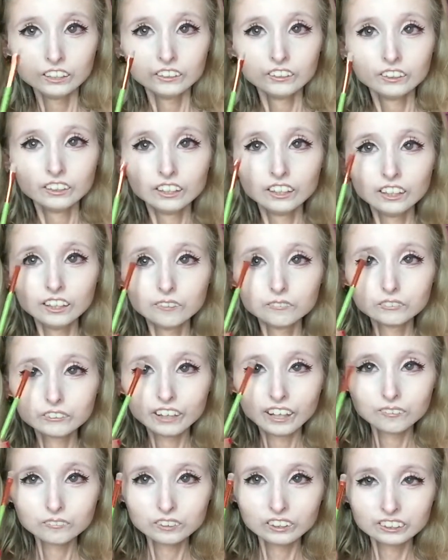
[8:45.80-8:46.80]
the
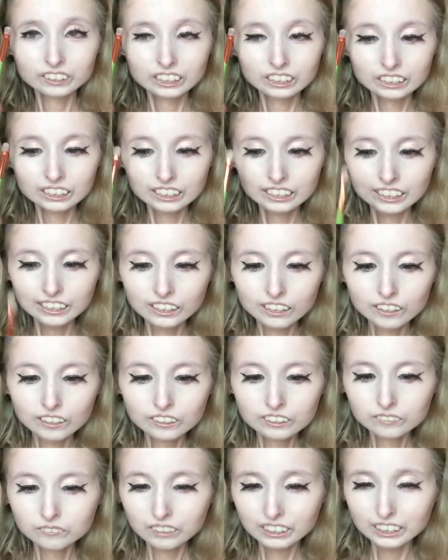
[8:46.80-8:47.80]
primer on the lid,
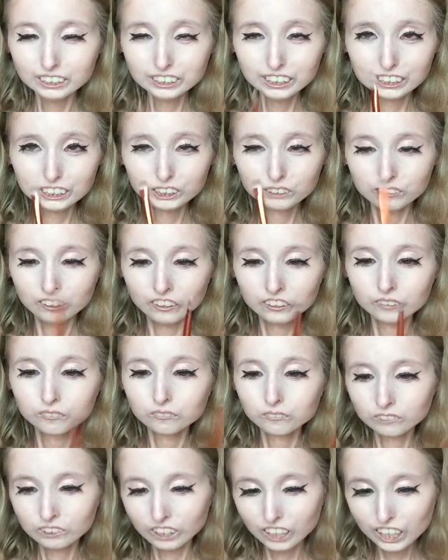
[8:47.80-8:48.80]
but it sticks to it on the
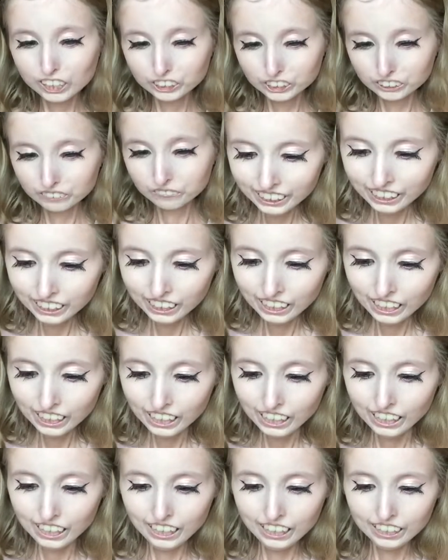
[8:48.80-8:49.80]
brush,
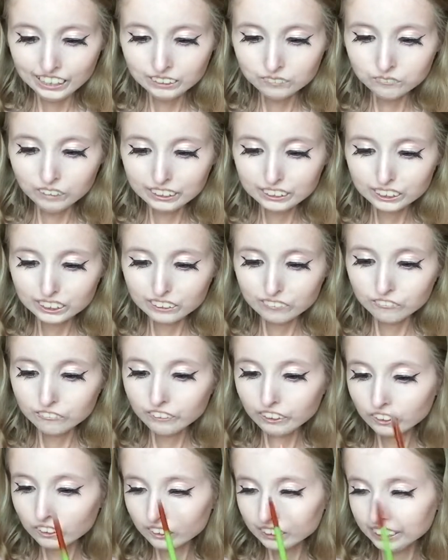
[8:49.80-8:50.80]
and it makes it
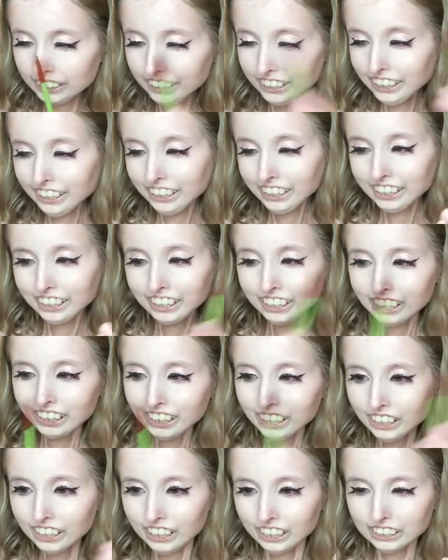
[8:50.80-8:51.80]
very
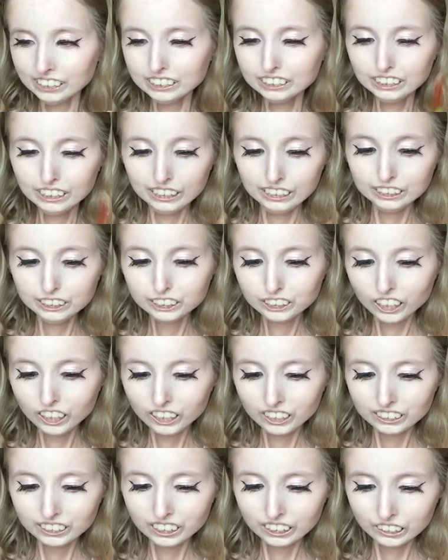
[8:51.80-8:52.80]
intense
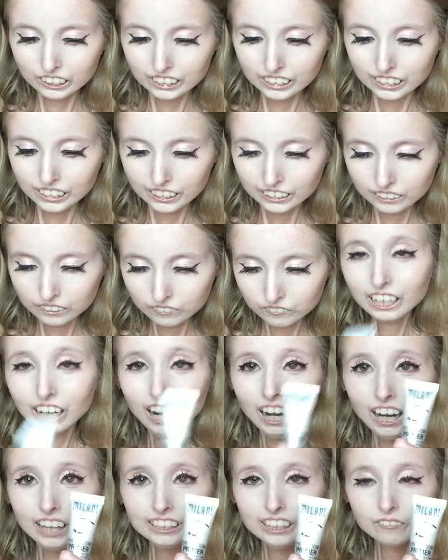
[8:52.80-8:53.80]
on the lid.
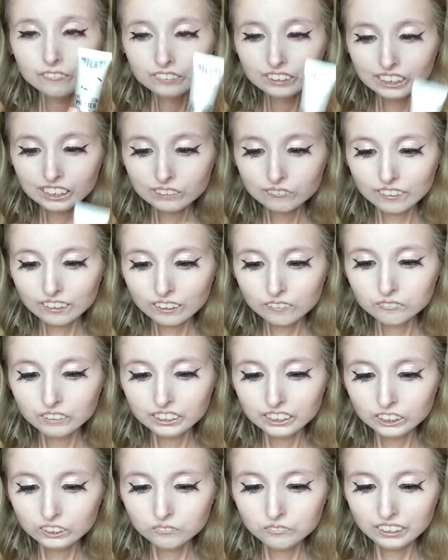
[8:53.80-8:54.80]
I definitely recommend
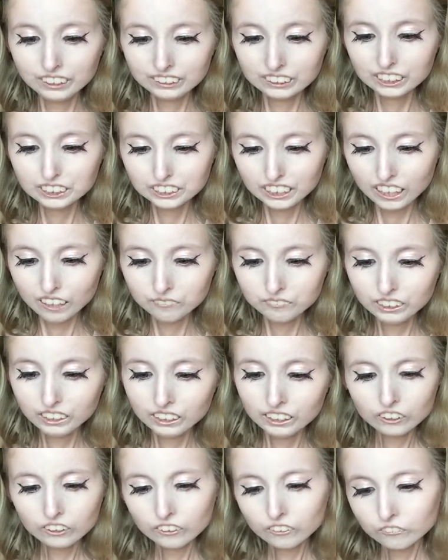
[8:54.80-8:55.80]
that you pick this up
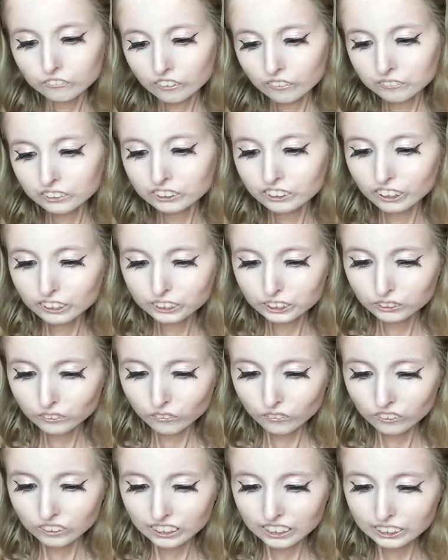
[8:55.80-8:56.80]
from the
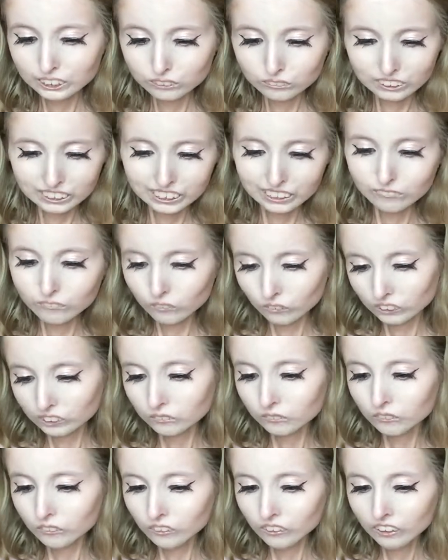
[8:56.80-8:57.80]
drugstore. It's really
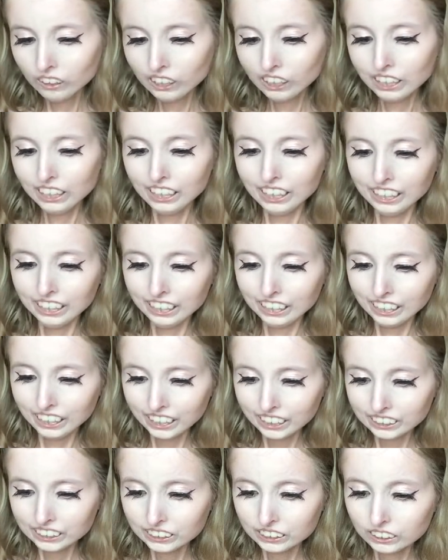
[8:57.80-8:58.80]
affordable
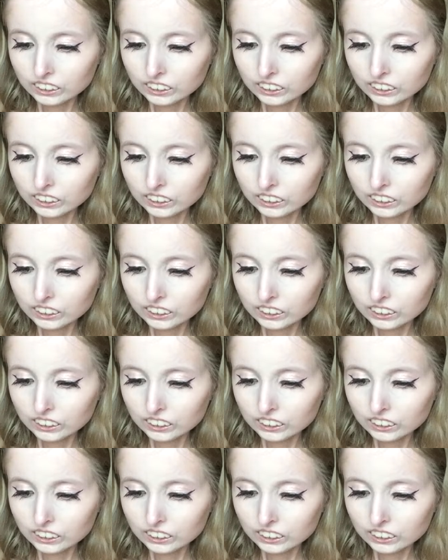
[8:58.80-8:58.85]
and